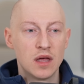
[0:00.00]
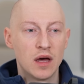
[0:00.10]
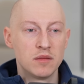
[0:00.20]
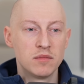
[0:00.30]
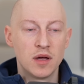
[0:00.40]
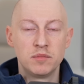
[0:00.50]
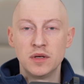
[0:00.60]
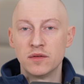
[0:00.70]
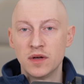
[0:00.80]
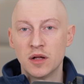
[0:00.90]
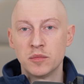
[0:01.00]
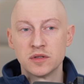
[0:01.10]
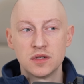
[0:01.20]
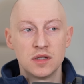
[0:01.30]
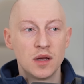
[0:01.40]
that might be available
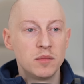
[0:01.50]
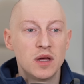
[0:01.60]
to them